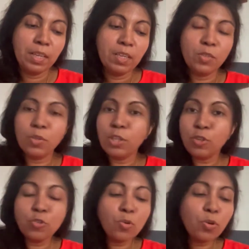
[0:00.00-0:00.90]
So the
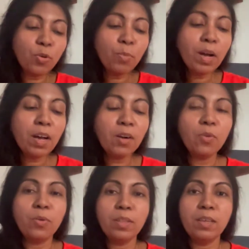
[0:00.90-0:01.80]
trauma
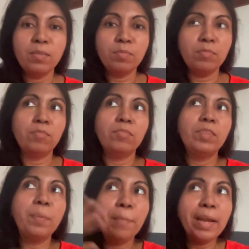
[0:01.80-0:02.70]
or the
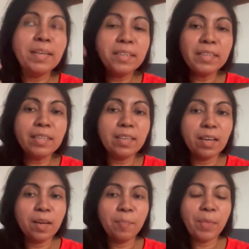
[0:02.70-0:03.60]
mental
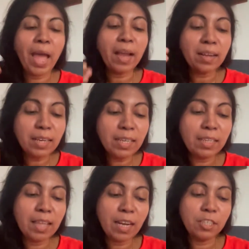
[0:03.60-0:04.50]

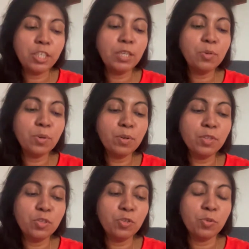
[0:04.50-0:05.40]
agony that she
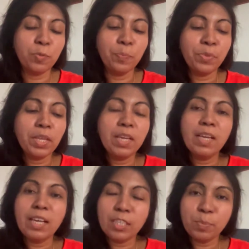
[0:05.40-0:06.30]
goes through,
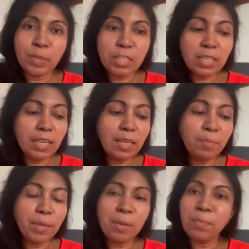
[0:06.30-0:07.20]
especially
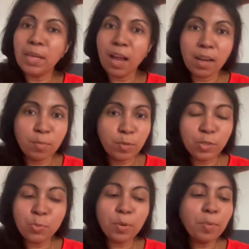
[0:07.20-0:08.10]
maybe
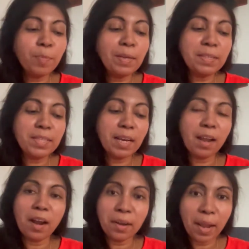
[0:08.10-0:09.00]
most probably it's an
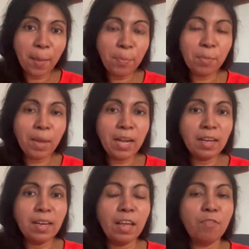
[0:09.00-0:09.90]
unhappy
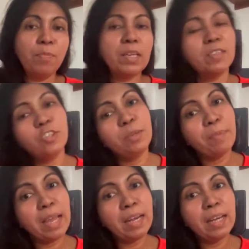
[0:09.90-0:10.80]
married life, because she
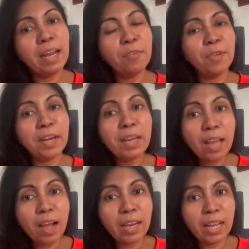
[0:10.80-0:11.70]
married at very
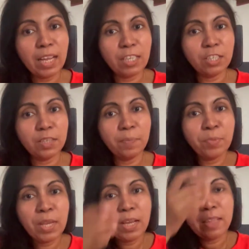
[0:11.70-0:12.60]
young age.
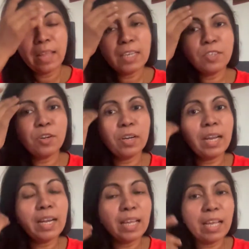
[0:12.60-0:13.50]
That's not
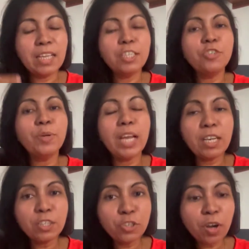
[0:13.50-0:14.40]
an age to
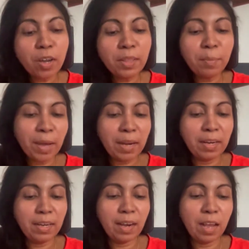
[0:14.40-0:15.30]
enjoy the
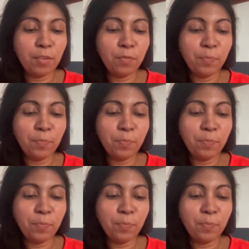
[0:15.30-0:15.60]
married life.